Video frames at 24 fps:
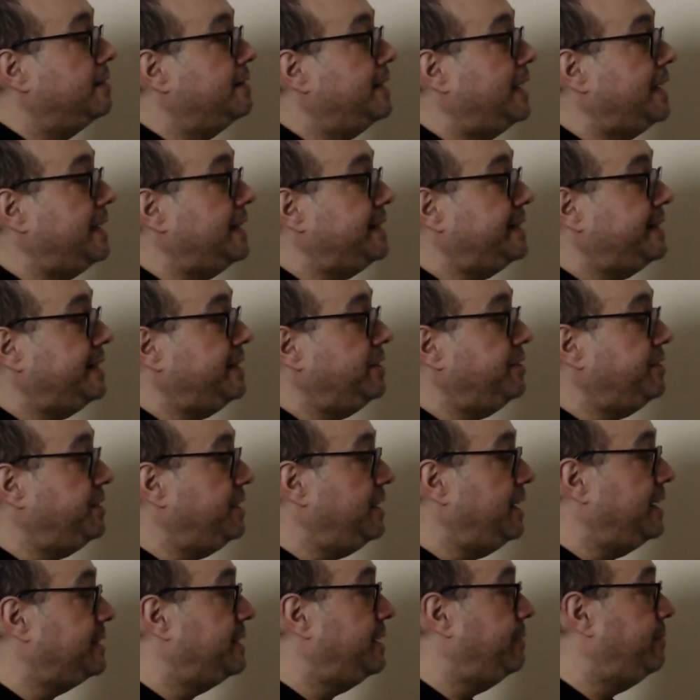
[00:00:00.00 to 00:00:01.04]

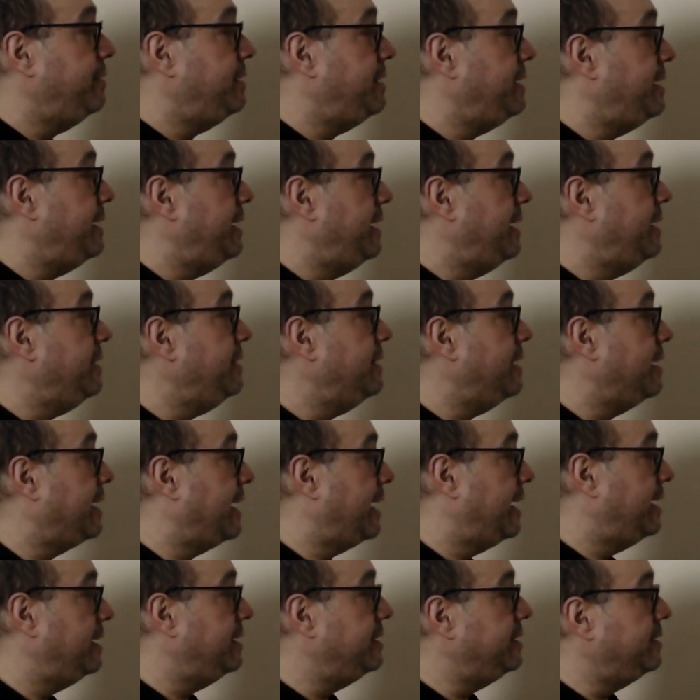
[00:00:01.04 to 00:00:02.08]
diastereoselectivity in the
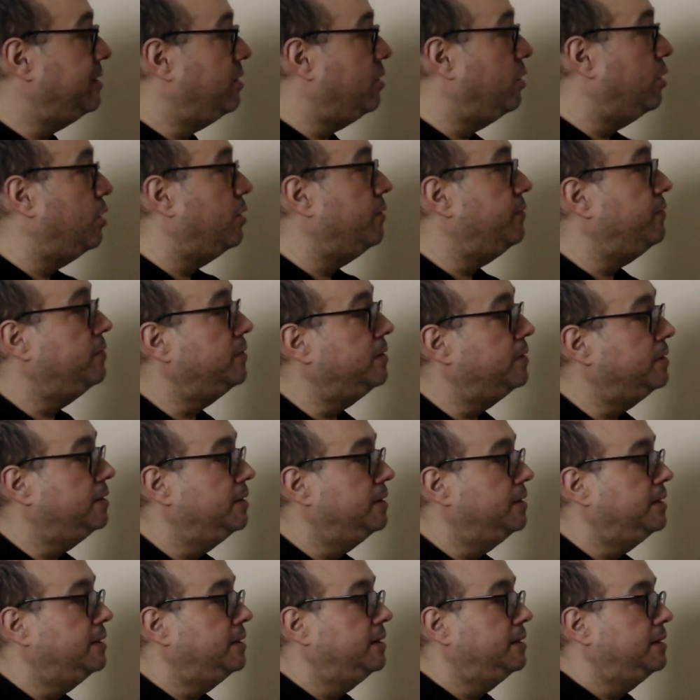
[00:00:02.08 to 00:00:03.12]
case of
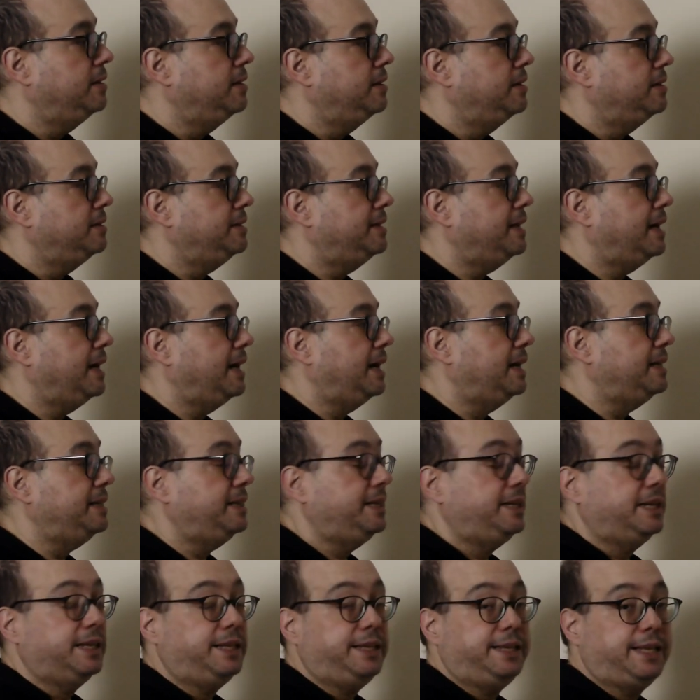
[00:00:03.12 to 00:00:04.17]
the
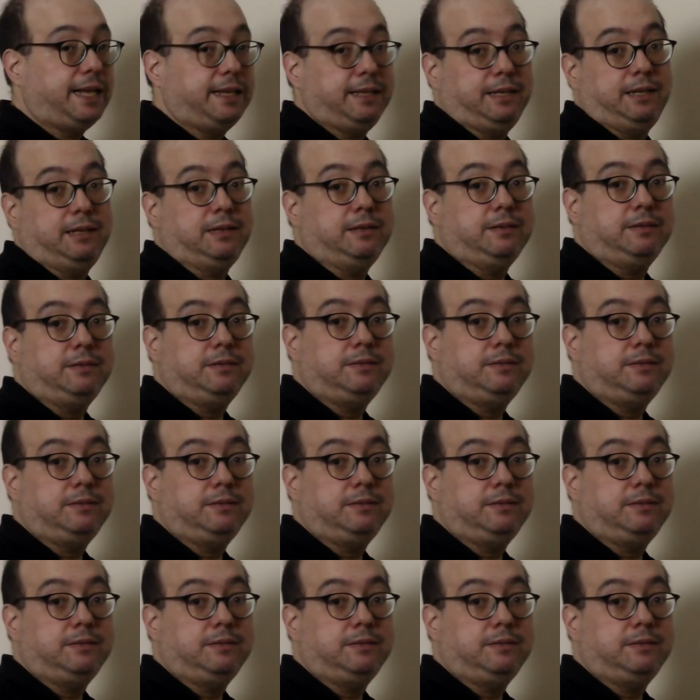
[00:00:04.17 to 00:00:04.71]
Diels Alder.